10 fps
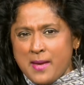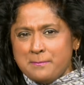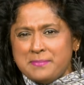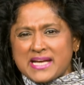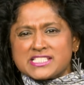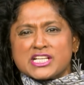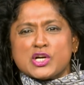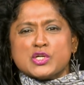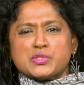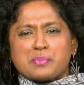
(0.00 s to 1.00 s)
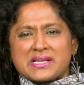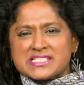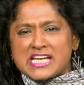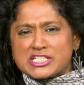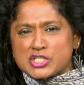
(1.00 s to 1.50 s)
Mexico's
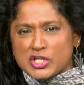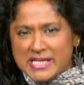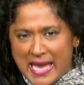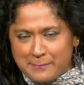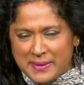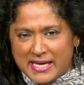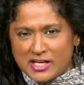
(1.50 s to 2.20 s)
presidential campaign